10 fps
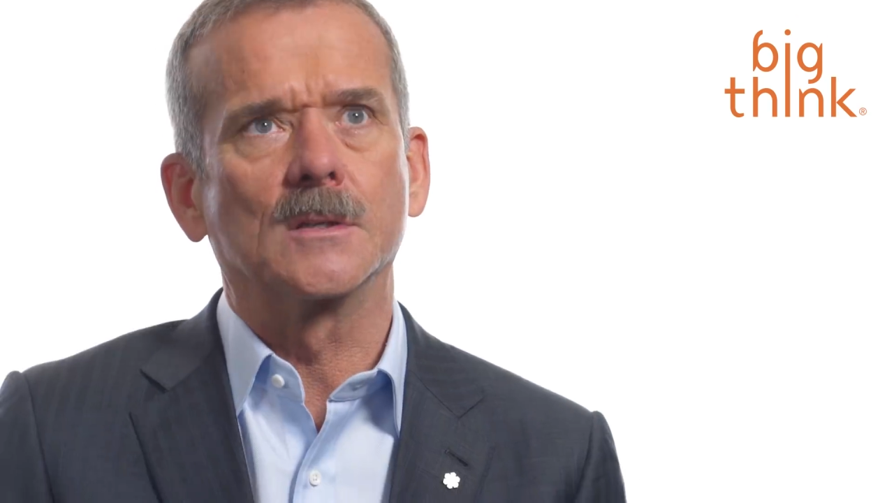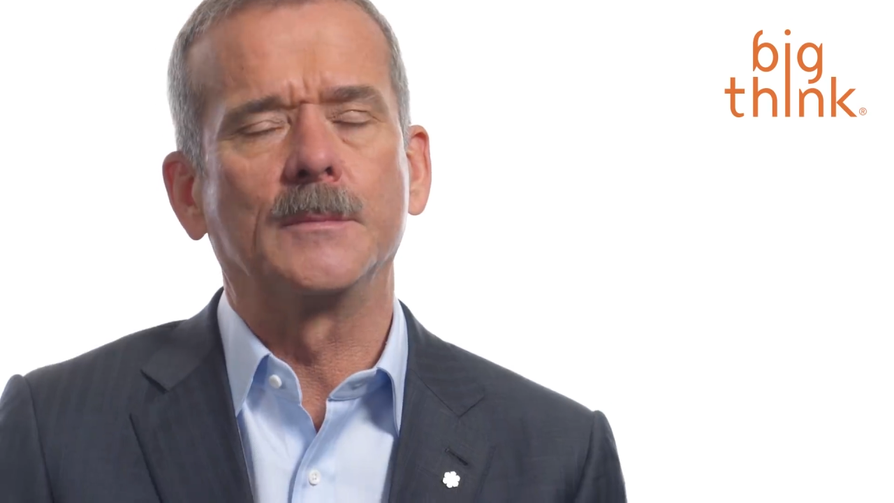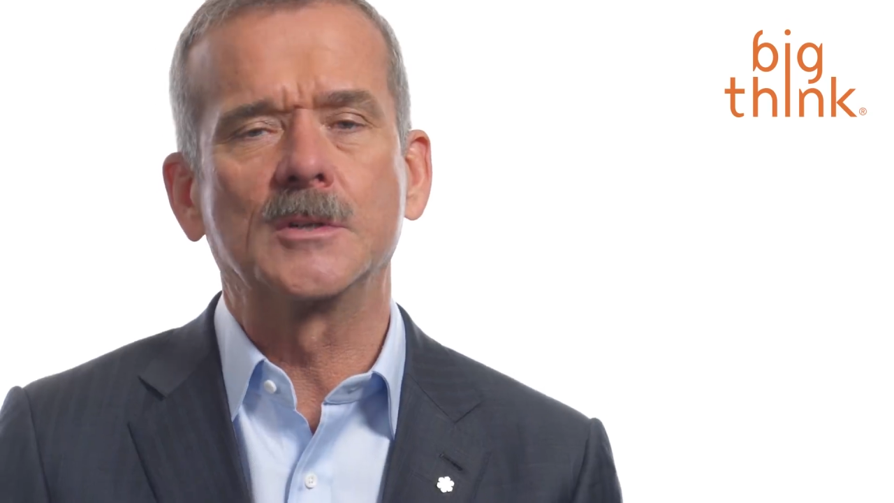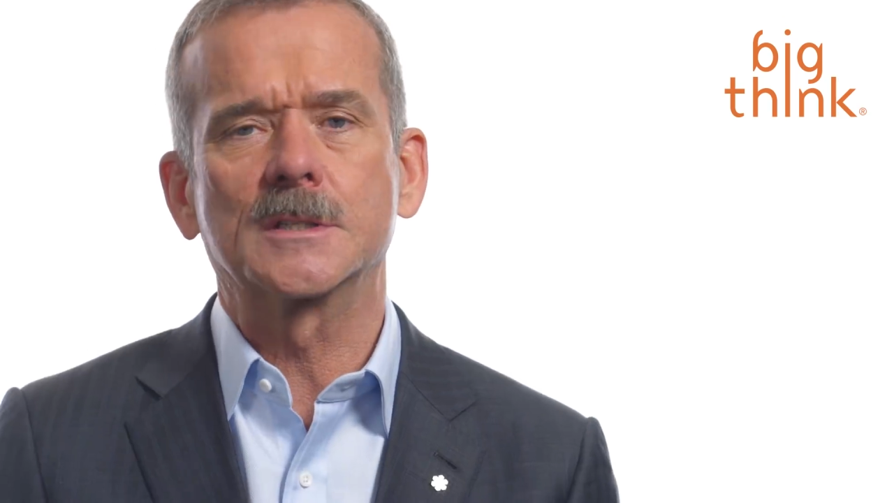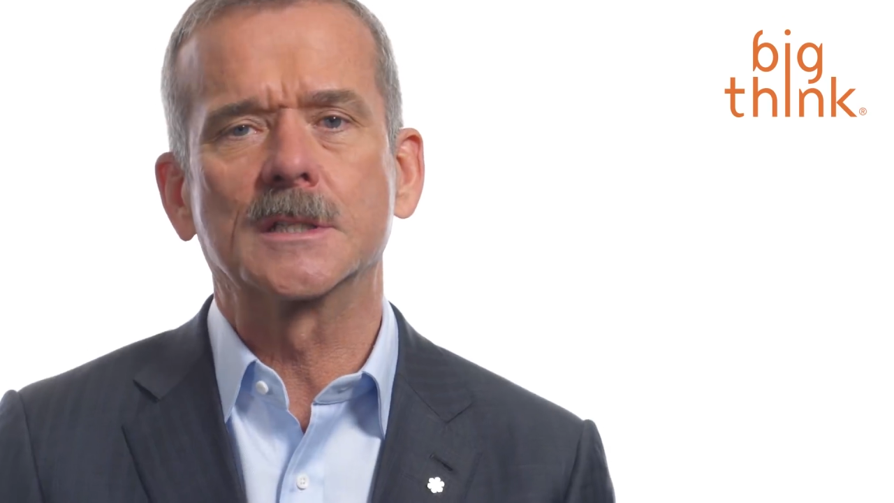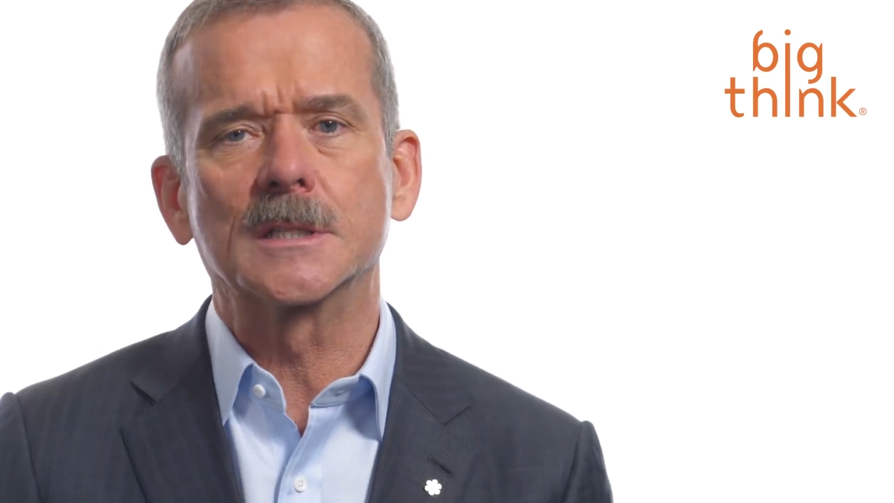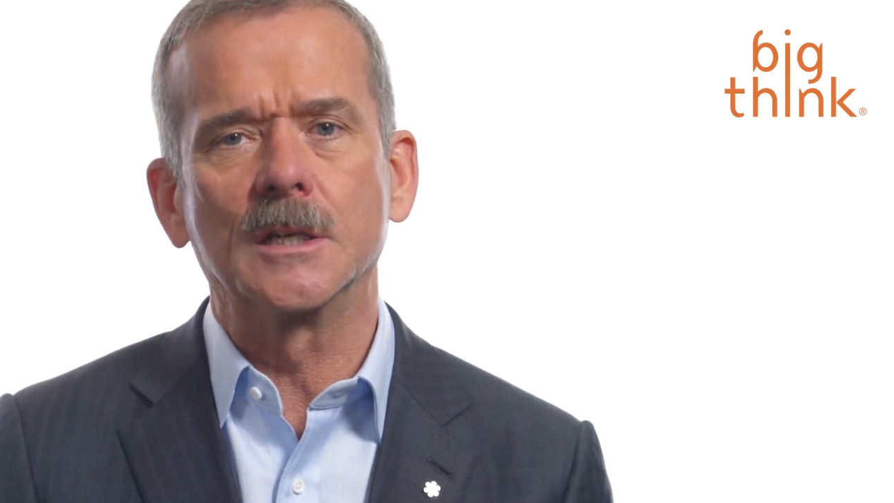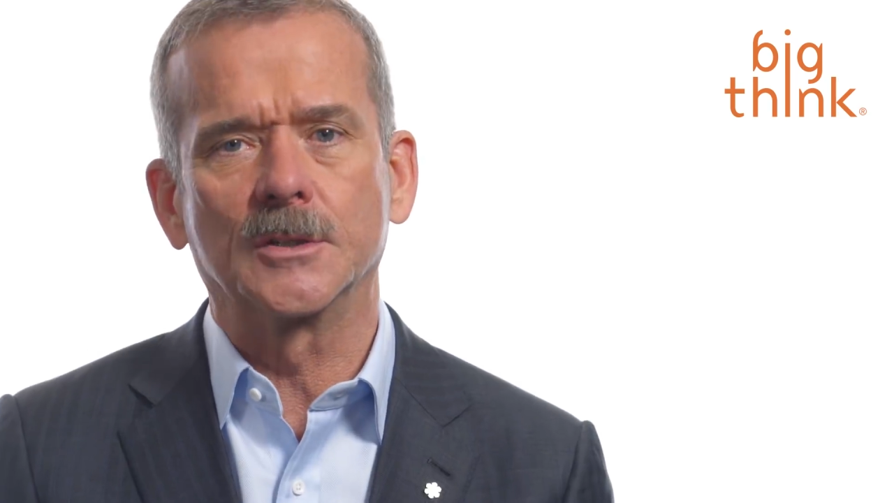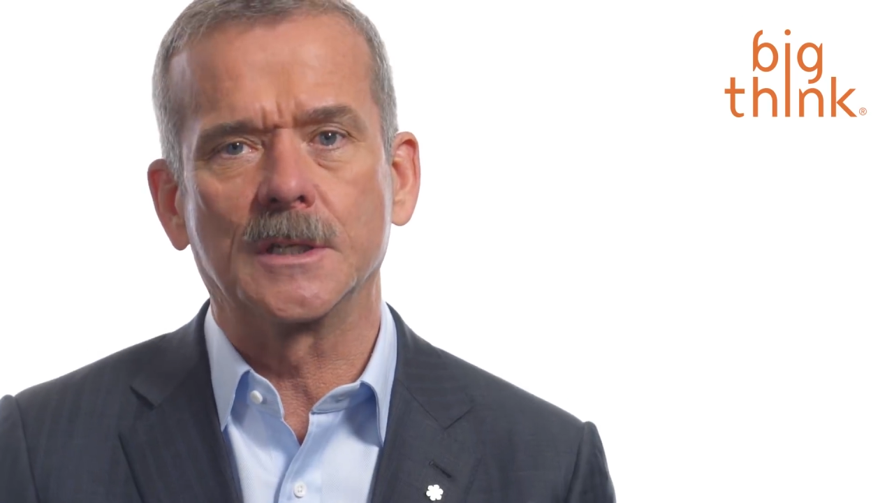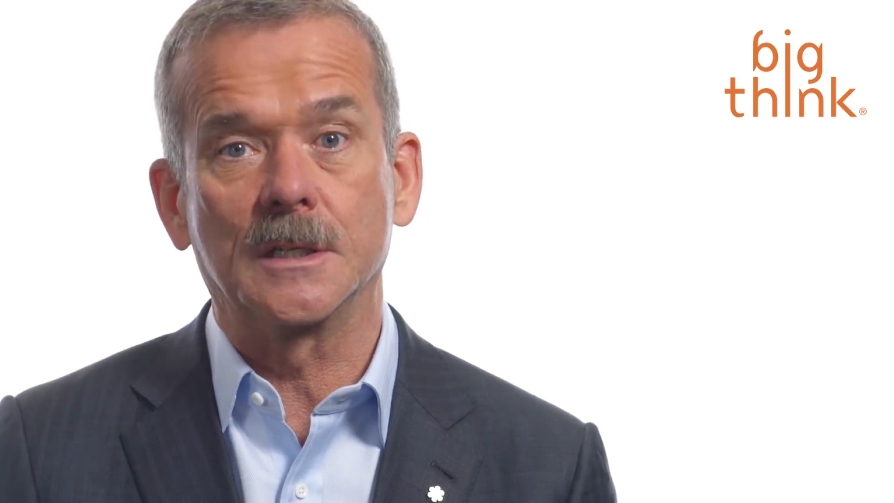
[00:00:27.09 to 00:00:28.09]
So I'm just as
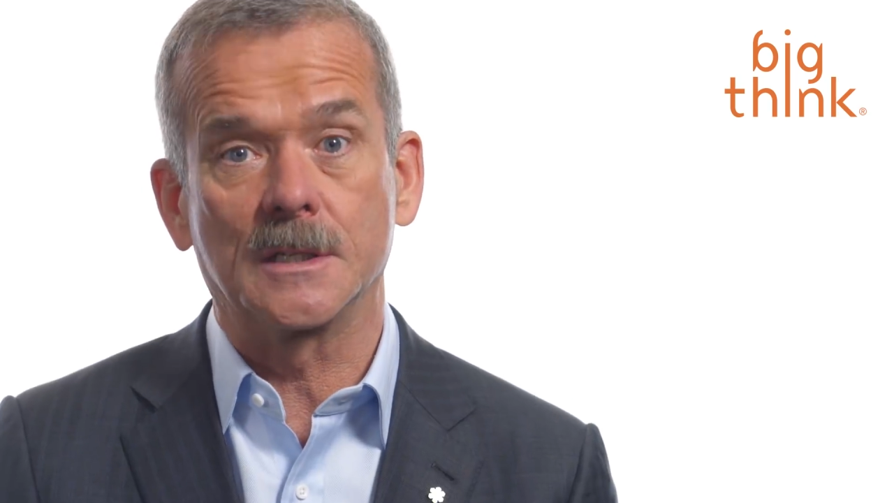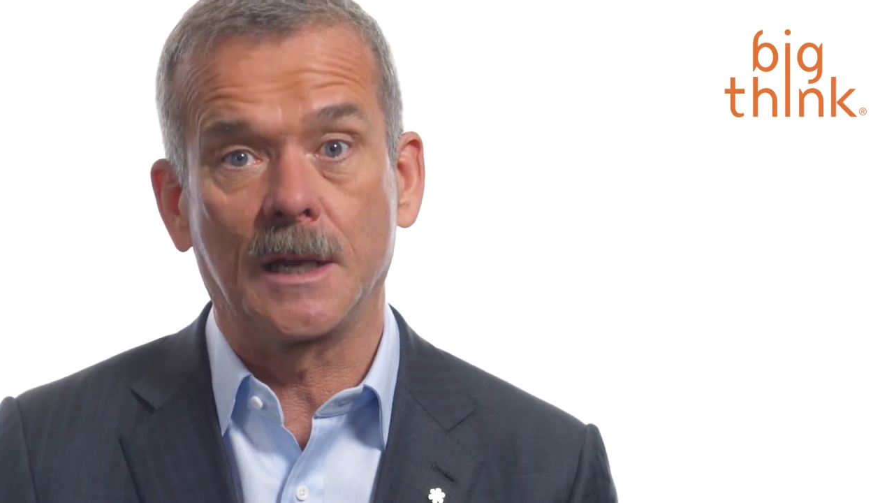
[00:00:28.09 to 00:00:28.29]
guilty as